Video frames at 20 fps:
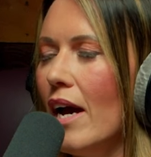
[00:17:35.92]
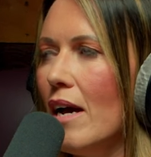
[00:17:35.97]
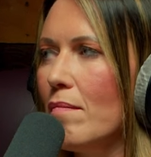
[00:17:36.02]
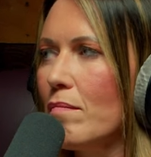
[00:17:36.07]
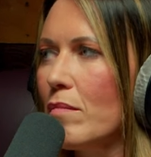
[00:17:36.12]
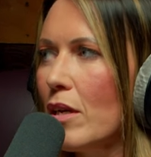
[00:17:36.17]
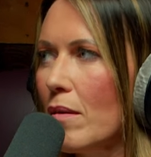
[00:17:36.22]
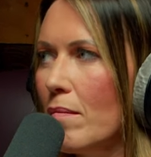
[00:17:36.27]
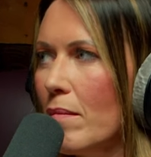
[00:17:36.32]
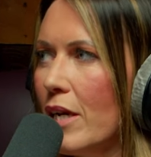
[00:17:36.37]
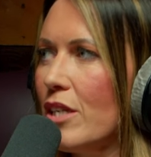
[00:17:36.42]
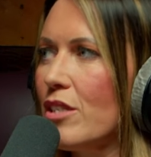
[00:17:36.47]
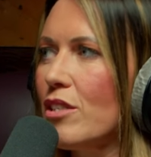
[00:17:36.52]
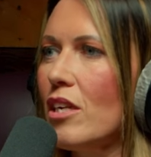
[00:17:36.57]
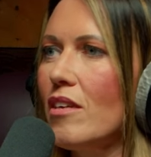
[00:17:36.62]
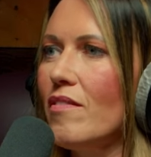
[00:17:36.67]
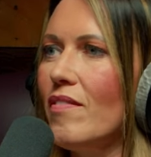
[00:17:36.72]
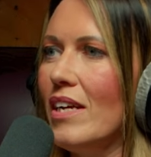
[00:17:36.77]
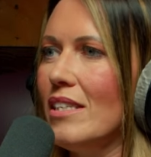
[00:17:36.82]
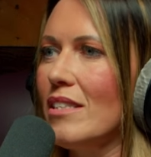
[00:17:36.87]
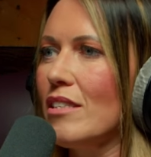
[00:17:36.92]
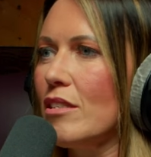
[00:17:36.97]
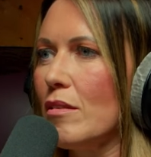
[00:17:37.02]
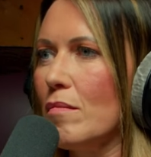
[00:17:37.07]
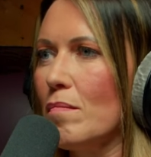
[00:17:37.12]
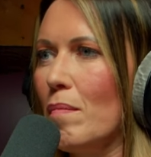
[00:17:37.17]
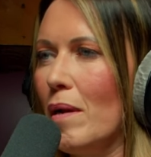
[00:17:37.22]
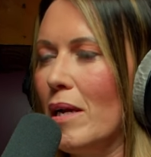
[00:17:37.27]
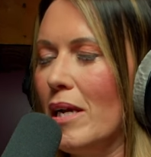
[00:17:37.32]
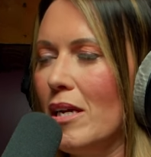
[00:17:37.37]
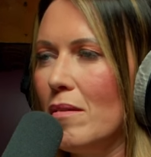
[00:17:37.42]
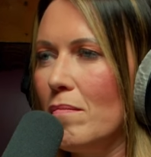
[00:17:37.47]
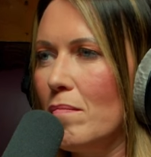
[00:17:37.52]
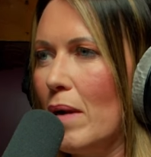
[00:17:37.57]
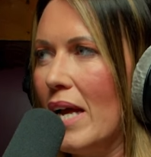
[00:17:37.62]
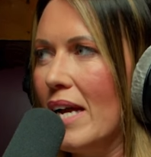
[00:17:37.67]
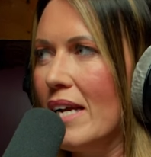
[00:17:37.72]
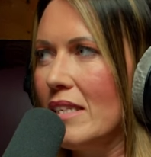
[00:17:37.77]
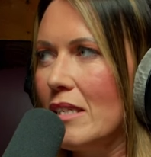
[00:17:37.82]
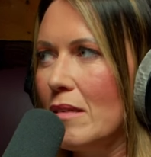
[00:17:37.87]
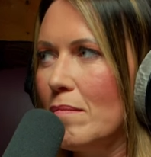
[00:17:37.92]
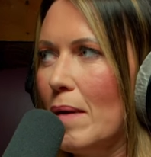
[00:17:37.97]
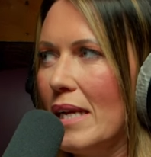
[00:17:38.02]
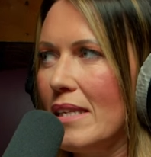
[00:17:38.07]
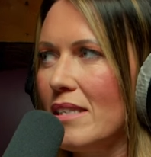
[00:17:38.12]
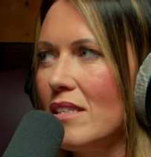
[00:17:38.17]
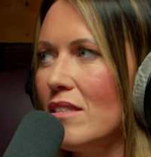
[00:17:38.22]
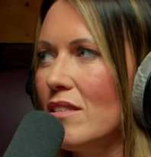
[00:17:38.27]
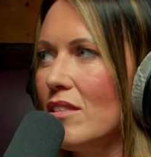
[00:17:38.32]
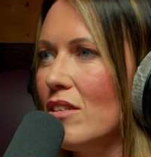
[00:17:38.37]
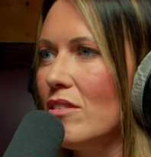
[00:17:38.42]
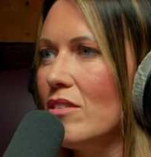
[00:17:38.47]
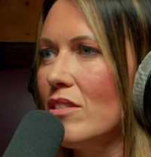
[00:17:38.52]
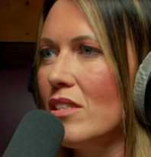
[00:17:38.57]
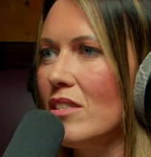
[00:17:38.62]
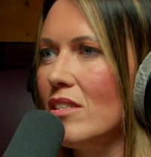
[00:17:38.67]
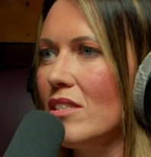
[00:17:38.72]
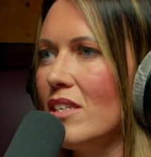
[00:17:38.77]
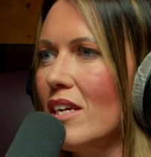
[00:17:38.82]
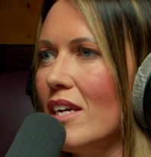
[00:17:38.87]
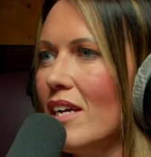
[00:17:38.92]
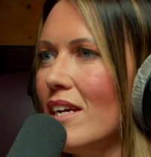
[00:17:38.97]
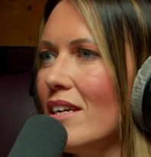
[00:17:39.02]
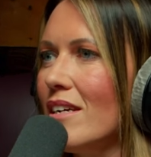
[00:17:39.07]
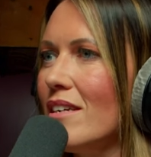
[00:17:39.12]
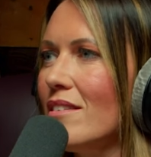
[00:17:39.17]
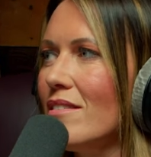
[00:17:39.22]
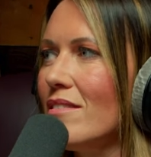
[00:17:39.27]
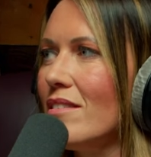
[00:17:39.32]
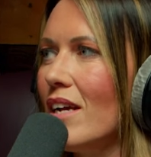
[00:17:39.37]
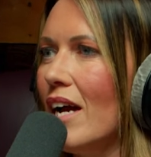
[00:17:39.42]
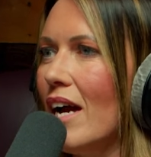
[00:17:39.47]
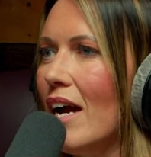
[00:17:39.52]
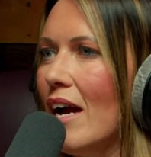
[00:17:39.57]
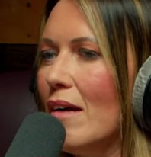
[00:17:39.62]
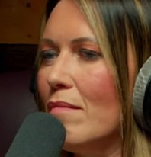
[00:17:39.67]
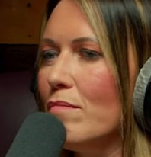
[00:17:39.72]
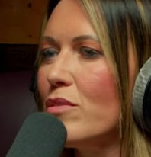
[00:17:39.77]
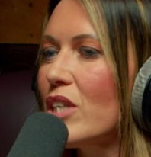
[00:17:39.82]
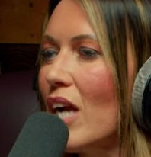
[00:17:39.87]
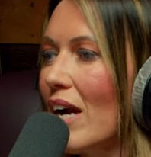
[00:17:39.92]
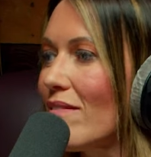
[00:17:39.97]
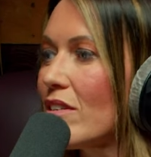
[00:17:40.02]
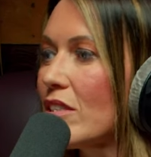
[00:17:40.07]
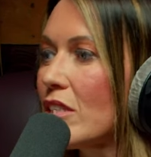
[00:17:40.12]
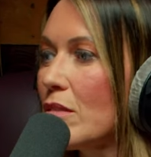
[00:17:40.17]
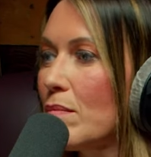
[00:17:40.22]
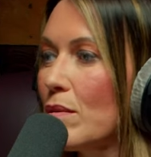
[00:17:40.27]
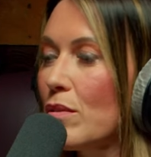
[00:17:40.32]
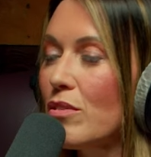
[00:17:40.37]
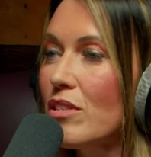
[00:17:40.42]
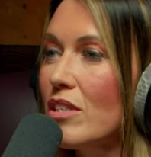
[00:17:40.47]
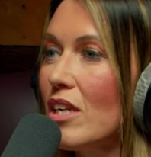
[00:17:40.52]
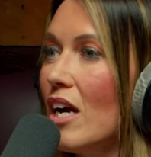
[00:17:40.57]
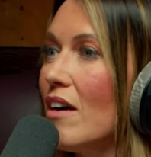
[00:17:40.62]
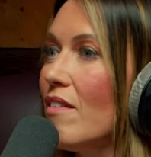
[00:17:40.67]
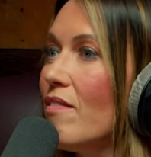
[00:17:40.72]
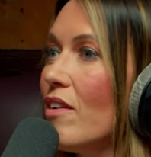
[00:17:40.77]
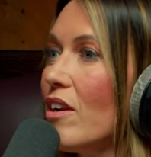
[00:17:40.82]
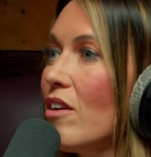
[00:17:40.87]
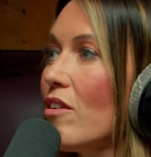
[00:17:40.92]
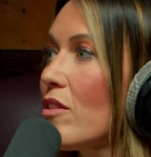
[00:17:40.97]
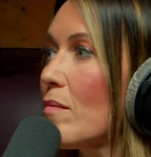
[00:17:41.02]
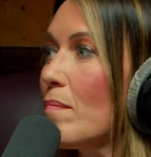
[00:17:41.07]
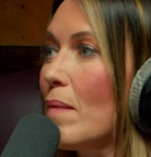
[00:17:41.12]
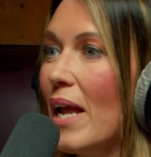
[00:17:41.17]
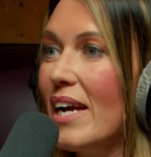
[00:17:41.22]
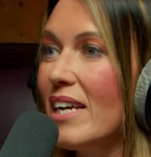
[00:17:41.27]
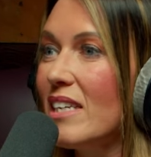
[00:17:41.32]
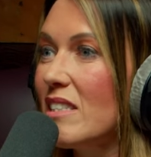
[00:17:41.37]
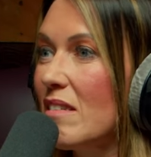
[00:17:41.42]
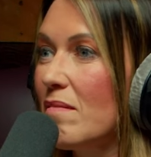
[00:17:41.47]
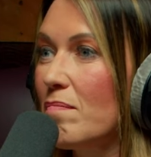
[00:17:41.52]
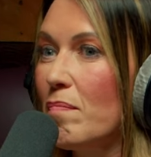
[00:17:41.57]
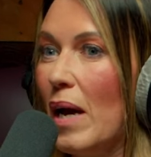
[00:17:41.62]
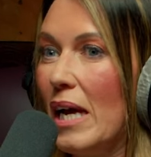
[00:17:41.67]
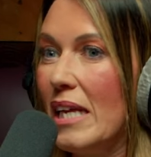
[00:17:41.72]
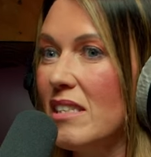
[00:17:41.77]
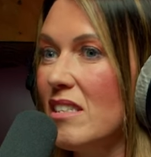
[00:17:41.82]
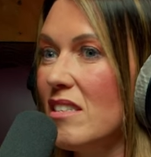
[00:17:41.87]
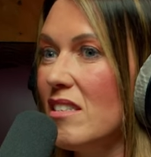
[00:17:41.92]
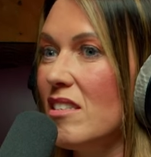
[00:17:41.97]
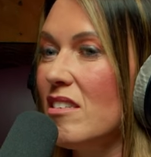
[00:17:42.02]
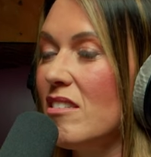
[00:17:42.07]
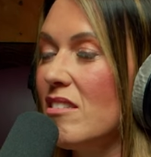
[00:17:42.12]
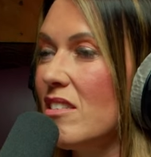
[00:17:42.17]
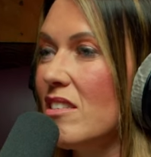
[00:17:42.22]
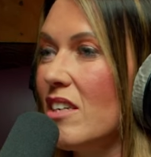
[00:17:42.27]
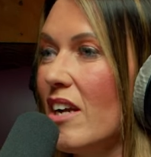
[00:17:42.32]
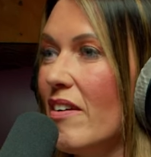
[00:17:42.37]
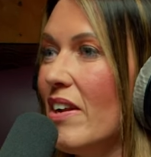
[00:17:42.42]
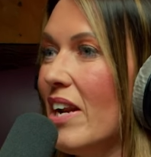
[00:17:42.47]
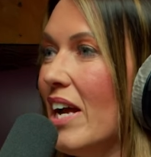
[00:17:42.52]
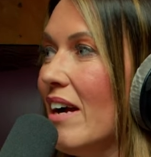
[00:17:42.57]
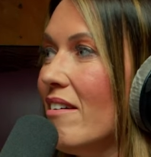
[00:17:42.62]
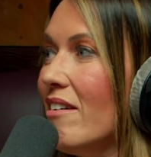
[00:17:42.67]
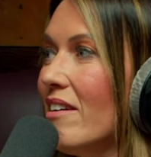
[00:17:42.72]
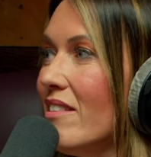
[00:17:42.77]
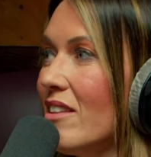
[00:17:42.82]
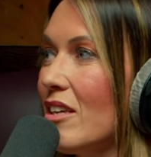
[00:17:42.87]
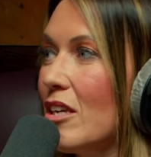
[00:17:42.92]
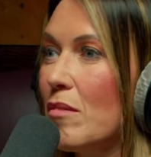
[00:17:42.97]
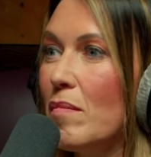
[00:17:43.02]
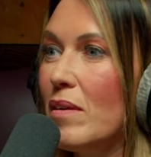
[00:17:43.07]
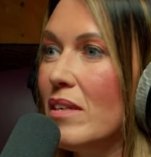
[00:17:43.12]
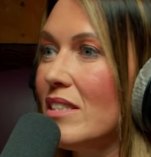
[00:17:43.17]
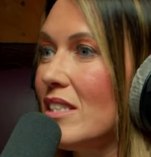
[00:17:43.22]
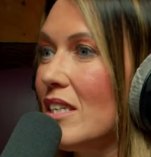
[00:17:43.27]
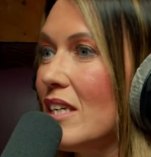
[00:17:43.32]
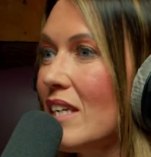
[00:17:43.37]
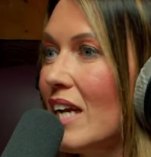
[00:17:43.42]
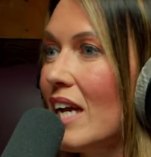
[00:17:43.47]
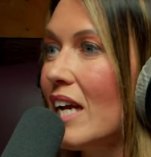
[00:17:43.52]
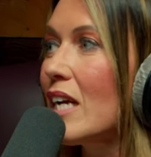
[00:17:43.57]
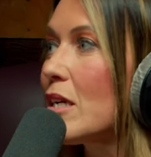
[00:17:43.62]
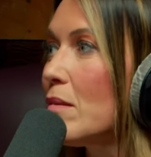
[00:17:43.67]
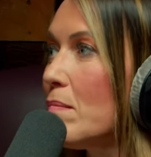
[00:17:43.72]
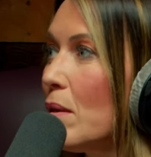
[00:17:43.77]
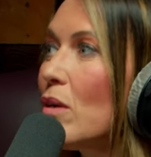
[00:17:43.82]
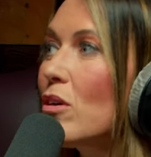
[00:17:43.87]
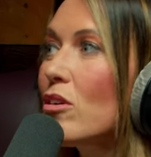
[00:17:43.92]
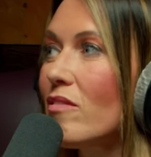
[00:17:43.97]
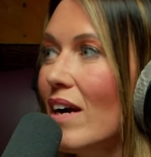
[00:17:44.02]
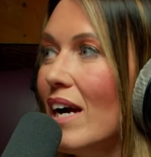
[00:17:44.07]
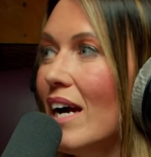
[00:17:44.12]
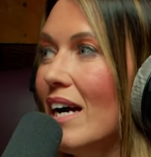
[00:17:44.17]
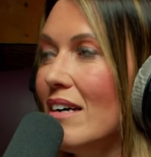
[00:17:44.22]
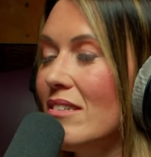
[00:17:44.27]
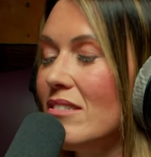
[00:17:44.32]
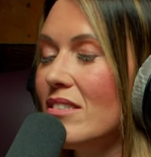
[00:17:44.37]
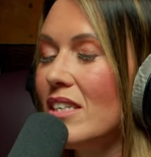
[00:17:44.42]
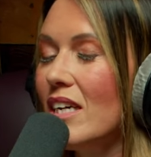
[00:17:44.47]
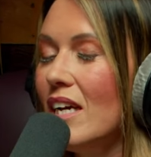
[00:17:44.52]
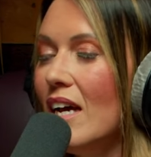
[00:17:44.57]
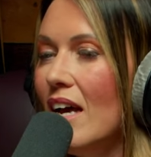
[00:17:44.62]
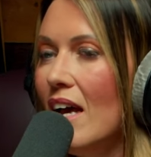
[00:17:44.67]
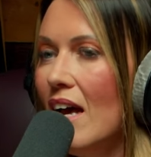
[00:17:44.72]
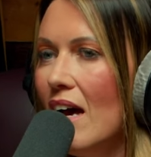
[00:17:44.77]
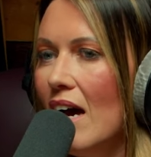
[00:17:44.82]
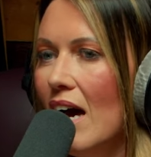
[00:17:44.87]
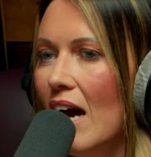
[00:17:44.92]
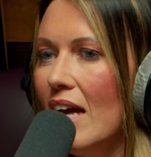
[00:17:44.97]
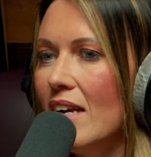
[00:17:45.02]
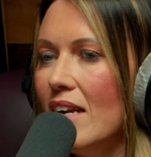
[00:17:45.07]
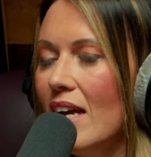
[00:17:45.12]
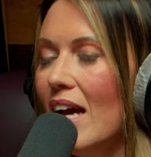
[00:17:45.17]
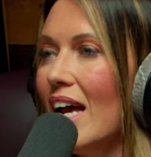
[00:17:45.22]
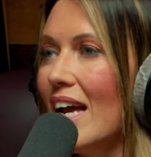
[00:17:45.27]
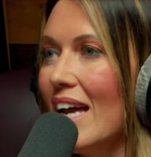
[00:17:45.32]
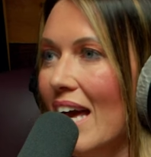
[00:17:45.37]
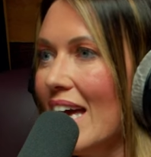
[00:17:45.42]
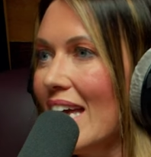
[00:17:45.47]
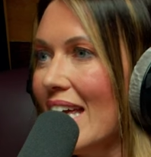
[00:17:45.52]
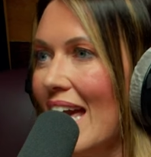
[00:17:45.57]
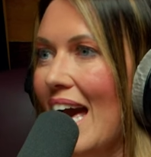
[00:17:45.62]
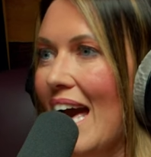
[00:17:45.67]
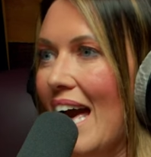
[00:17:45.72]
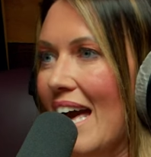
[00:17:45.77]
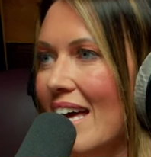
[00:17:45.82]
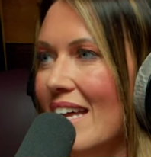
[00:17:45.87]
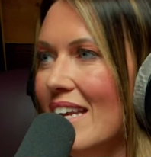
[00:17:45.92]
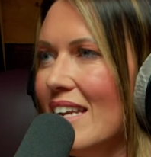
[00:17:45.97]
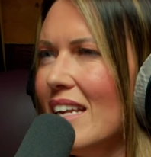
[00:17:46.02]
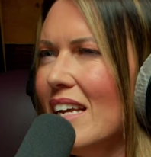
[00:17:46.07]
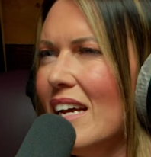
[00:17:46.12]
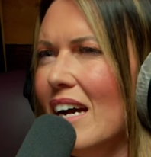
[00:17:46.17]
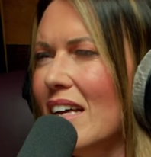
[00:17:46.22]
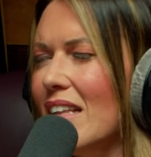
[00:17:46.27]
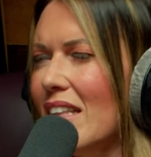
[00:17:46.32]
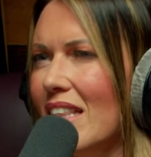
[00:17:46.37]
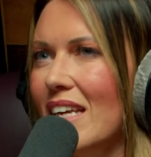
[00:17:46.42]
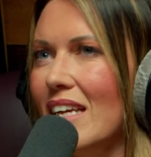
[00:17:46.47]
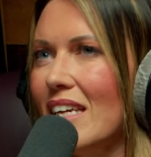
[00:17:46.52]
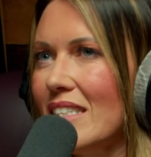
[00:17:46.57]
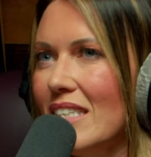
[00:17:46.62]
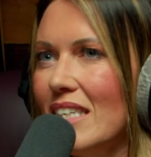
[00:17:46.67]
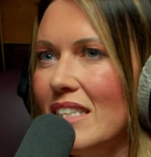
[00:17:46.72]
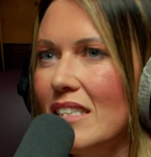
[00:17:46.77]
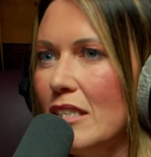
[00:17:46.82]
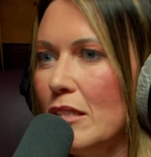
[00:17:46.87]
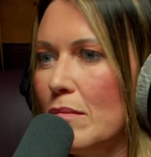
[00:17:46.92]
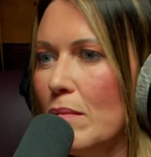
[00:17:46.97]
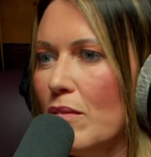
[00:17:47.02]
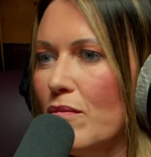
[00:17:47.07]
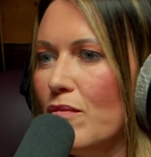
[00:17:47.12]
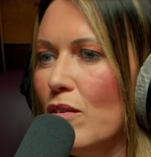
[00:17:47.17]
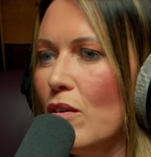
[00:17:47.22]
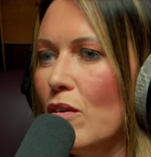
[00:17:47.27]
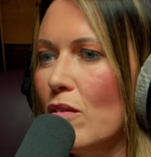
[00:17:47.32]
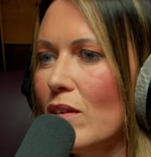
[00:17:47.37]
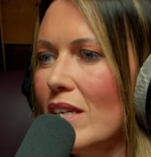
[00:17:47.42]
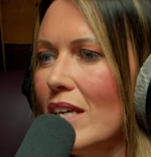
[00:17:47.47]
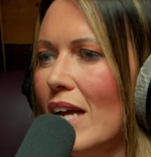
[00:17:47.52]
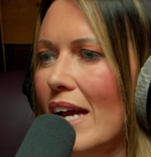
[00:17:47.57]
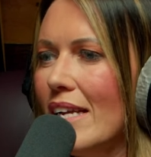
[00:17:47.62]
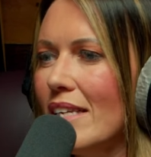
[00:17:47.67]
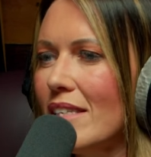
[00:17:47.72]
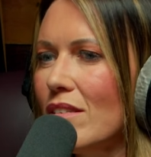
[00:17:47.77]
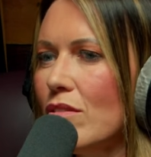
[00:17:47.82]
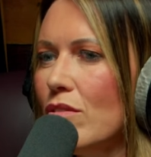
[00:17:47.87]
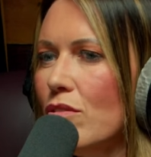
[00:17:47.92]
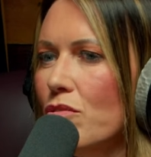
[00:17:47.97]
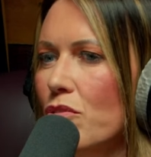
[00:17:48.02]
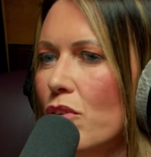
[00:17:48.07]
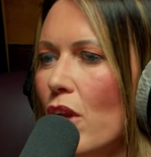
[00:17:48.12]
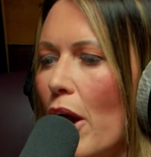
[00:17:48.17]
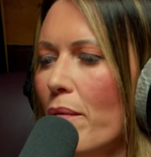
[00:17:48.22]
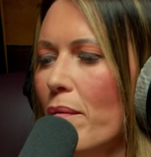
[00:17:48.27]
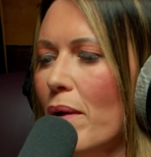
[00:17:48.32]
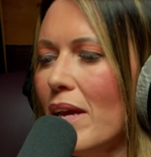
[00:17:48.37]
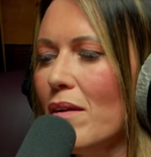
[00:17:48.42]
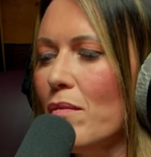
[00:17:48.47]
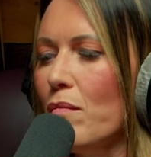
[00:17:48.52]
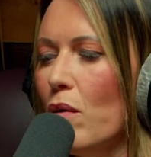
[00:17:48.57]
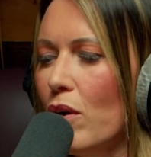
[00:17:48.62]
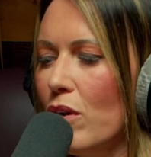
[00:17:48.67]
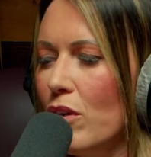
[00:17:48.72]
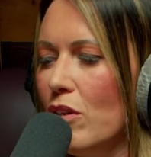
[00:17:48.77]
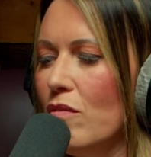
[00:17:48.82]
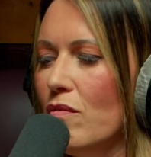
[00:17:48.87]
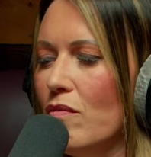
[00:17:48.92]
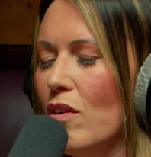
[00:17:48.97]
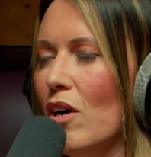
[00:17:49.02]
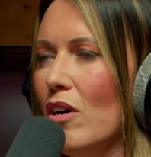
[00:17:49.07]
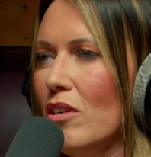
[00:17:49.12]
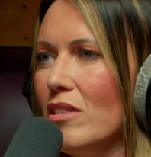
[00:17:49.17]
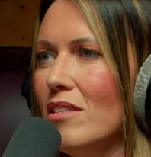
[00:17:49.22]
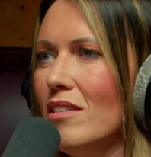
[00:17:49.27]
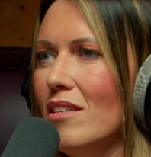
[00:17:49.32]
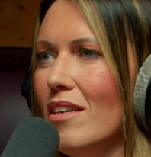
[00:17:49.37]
commercial events. Some players are better suited to charitable stuff, and other players are better suited going out in the community and kicking a ball around. And again, I think I said this before, it's knowing what you've got